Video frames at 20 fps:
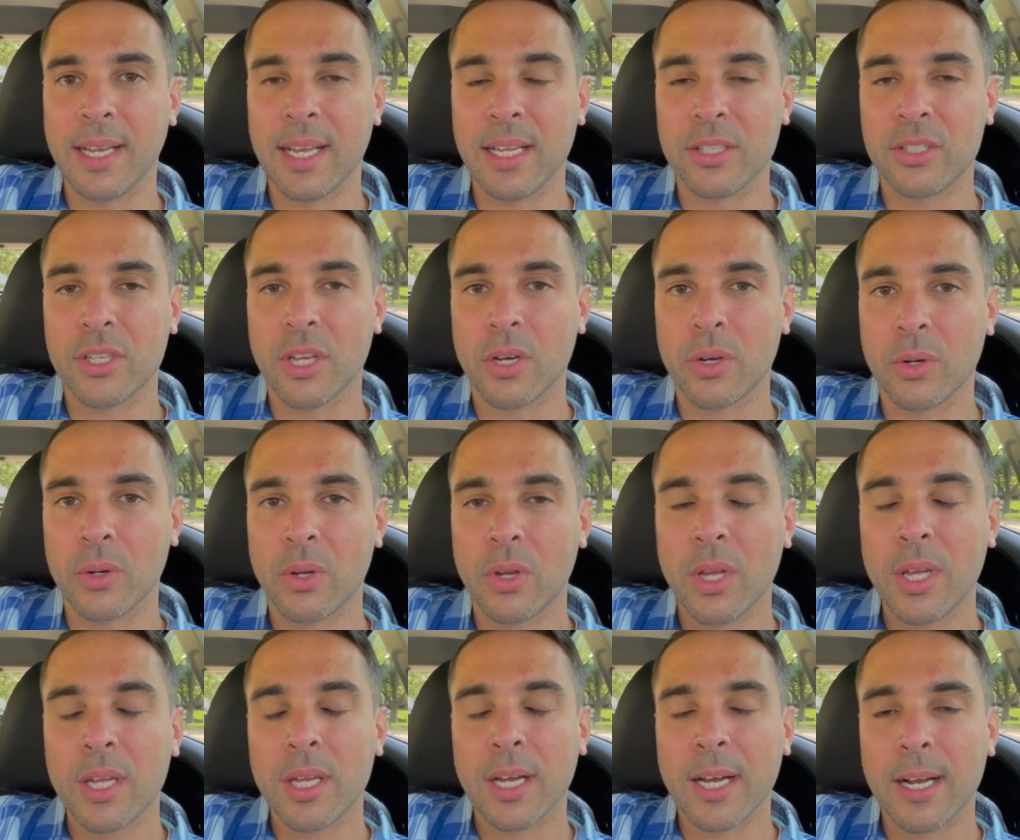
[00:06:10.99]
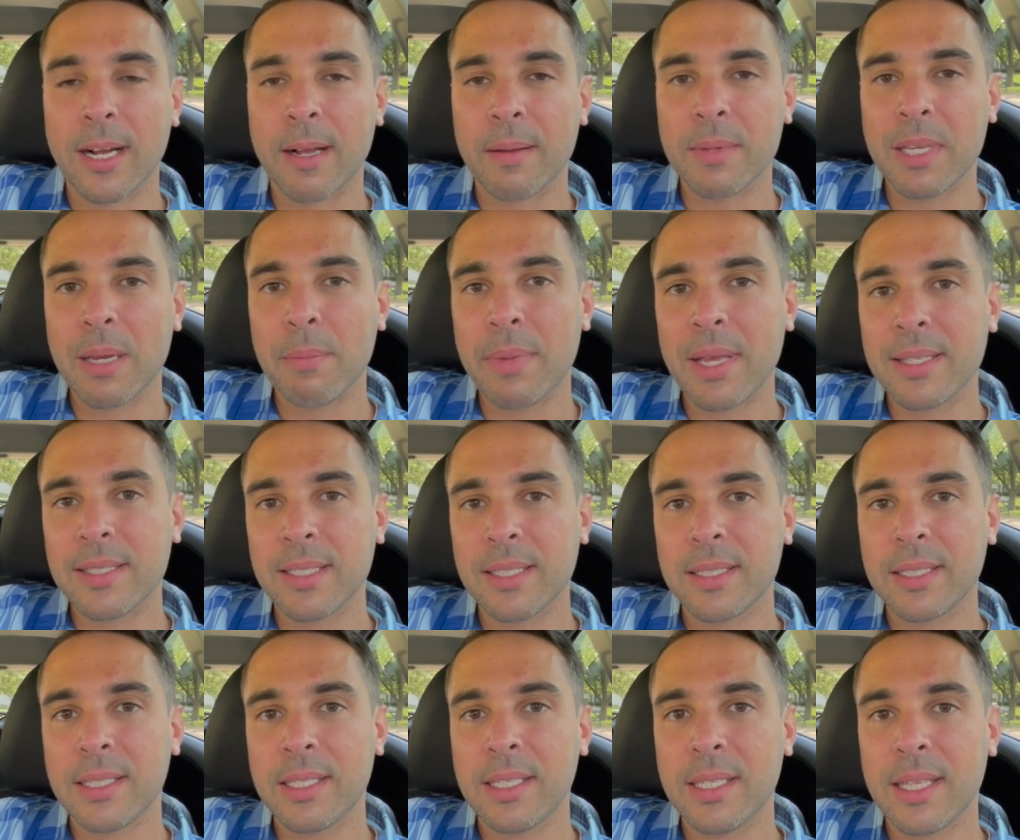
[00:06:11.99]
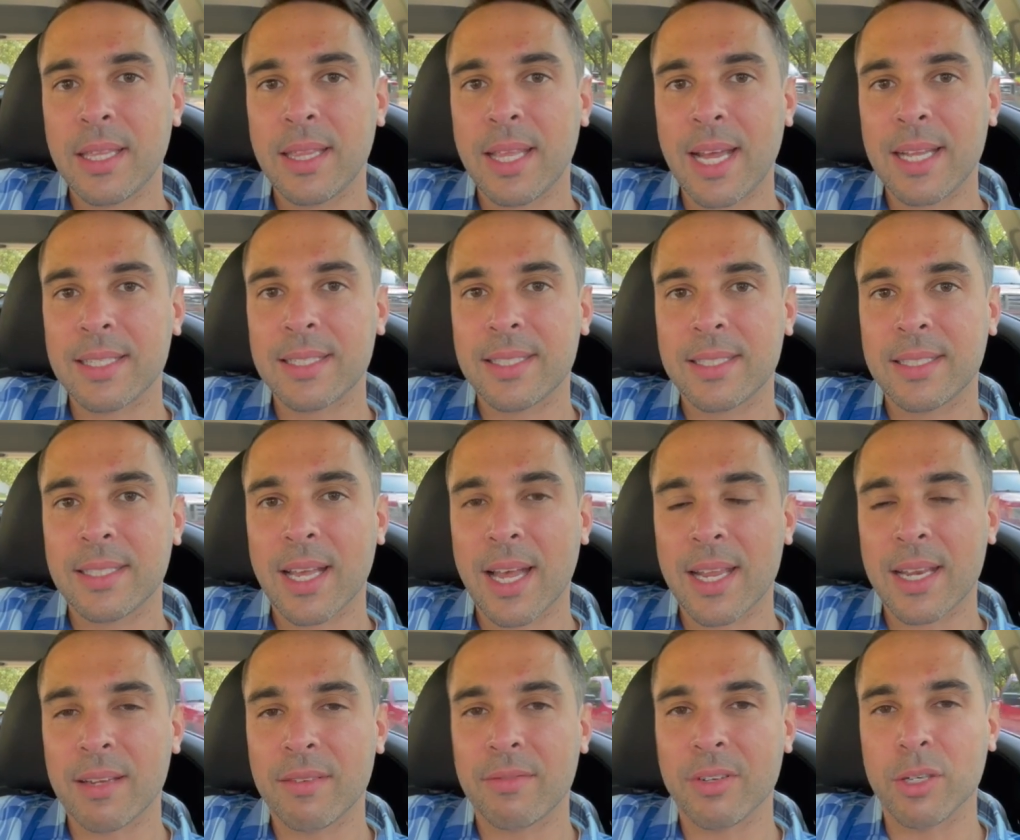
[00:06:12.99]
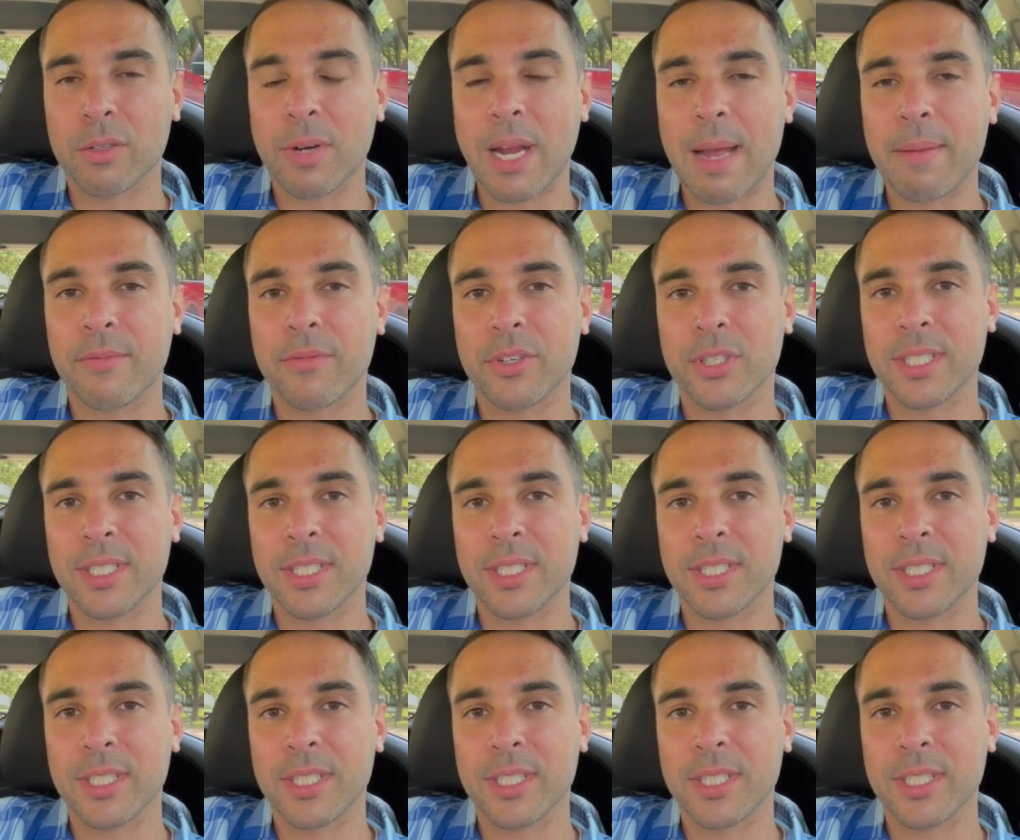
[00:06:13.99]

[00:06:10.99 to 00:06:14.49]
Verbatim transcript: And so yeah, basically that's kind of a wrap for